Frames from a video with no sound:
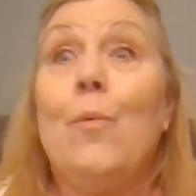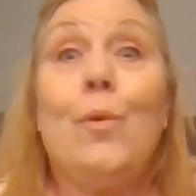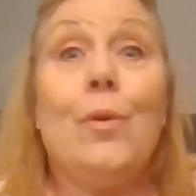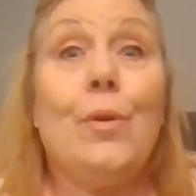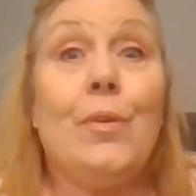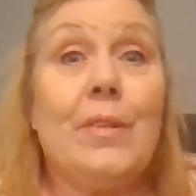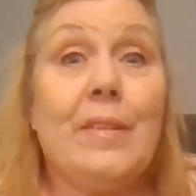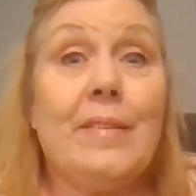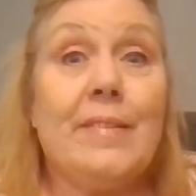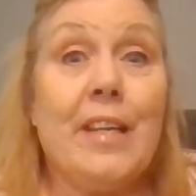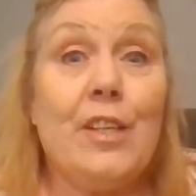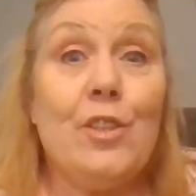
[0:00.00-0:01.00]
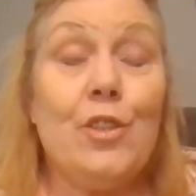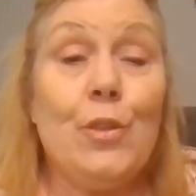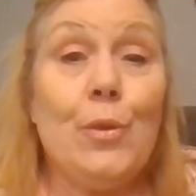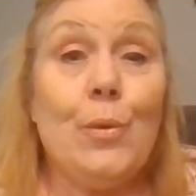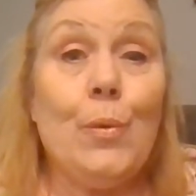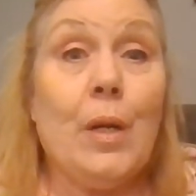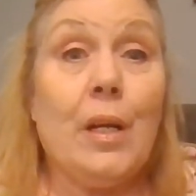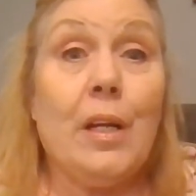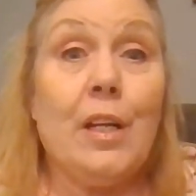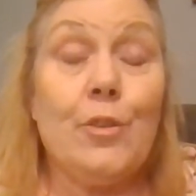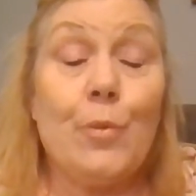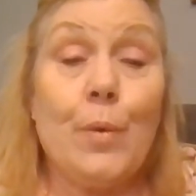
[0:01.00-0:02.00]
will send you
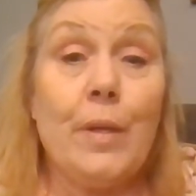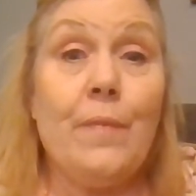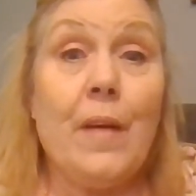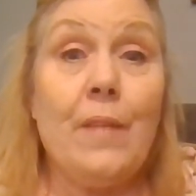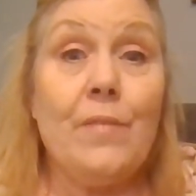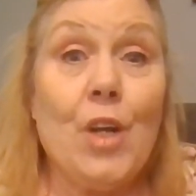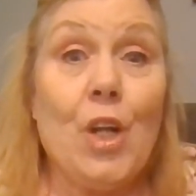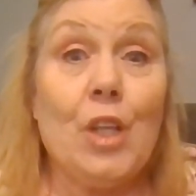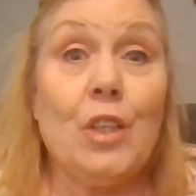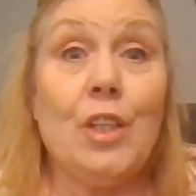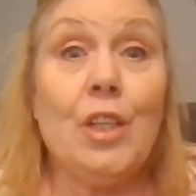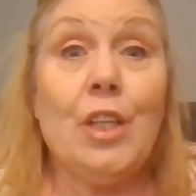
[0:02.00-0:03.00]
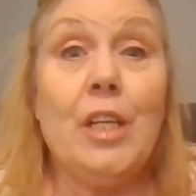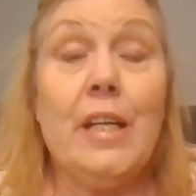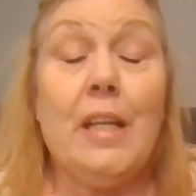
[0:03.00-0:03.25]
a $25